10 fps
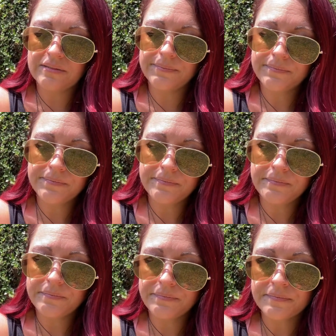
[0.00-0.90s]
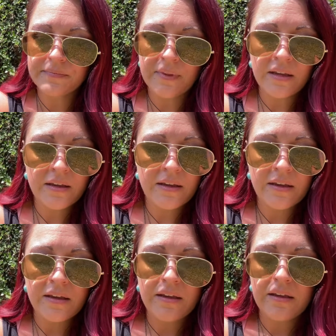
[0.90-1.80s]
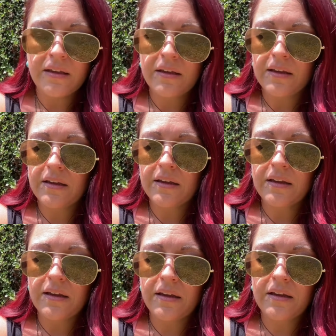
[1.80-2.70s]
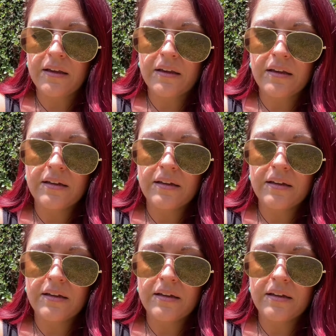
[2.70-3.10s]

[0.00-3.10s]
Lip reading: Nobody speaks.